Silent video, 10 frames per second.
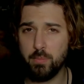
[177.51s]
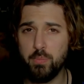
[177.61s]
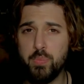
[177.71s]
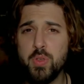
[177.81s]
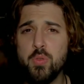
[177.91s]

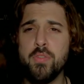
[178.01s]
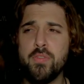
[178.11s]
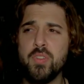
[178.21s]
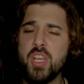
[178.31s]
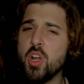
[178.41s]

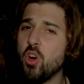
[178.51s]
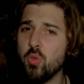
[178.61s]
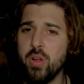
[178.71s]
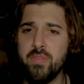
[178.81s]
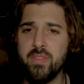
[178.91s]
beautifully
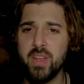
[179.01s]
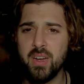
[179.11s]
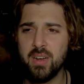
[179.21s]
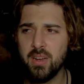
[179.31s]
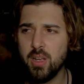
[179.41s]

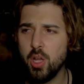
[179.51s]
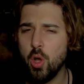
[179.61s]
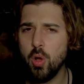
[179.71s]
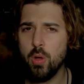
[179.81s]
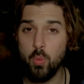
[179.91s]
horrific,
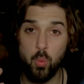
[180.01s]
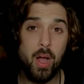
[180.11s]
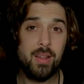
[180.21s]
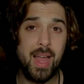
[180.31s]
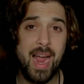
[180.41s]

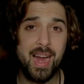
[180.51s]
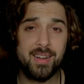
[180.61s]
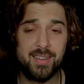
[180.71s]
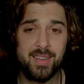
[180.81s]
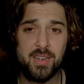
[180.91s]

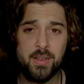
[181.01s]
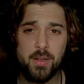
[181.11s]
well-acted,